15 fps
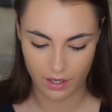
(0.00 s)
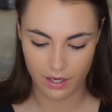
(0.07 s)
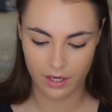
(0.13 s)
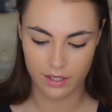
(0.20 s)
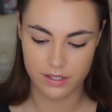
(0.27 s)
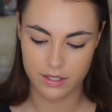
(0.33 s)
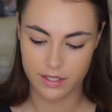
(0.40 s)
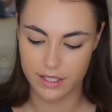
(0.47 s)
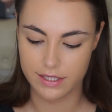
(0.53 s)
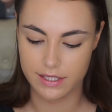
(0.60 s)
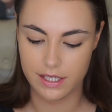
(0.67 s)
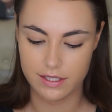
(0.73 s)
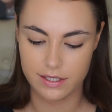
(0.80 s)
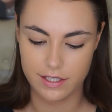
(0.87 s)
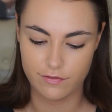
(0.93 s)
And this
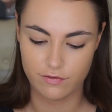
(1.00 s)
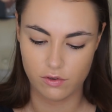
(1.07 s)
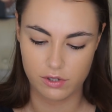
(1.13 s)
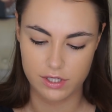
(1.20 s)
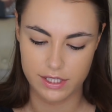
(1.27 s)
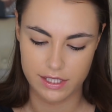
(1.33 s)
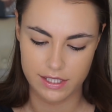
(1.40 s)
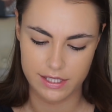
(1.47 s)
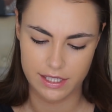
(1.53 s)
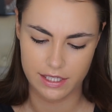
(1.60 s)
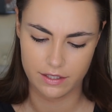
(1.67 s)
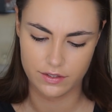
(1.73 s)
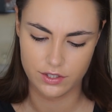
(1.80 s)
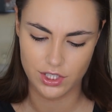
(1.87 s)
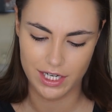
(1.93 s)
is the Flawless
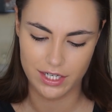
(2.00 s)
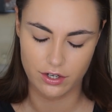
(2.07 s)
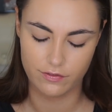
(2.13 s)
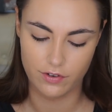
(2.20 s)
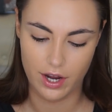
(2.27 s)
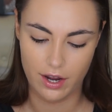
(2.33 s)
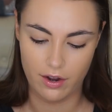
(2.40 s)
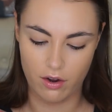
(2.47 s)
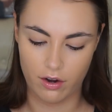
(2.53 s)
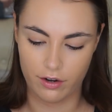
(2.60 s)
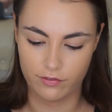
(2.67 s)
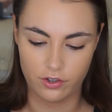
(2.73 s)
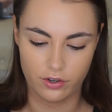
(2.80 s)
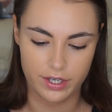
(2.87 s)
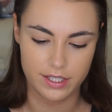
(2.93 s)
Concealer. The shade
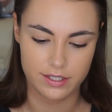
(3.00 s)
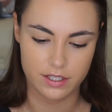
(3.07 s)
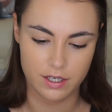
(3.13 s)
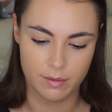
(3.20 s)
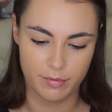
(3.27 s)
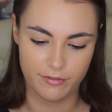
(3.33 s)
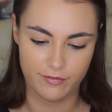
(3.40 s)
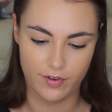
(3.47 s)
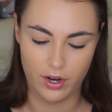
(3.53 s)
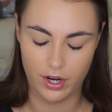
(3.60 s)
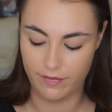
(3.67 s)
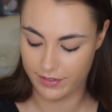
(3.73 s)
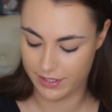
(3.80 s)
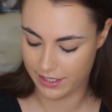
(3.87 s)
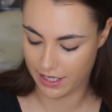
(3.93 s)
I've got is number
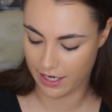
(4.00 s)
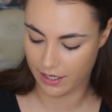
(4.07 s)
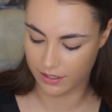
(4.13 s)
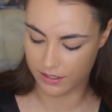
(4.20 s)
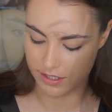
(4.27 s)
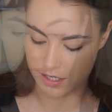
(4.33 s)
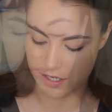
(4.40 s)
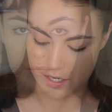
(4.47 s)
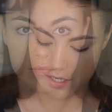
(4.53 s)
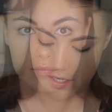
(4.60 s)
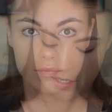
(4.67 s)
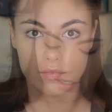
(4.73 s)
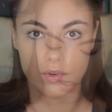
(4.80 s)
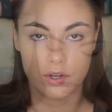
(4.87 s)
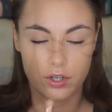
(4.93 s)
5 Sand.
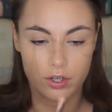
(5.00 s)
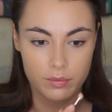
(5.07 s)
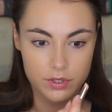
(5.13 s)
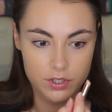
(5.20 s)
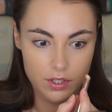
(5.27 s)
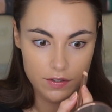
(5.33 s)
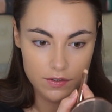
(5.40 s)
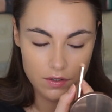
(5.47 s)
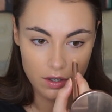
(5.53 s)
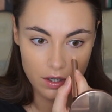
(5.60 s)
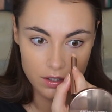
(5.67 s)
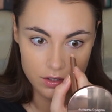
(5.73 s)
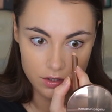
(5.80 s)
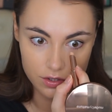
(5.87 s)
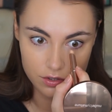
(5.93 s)
And I'm just
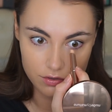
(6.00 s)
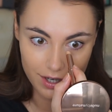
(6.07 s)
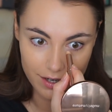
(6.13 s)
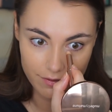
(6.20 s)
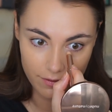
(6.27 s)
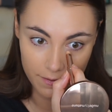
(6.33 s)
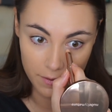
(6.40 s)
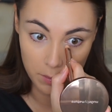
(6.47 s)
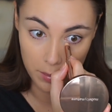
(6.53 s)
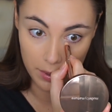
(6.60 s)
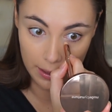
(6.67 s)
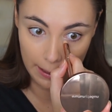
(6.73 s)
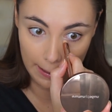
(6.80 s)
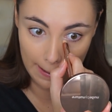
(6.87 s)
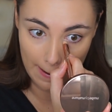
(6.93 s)
going to, straight from the
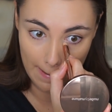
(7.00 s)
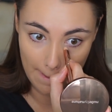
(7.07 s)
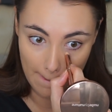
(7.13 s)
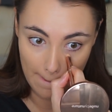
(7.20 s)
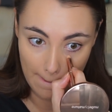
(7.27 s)
bullet,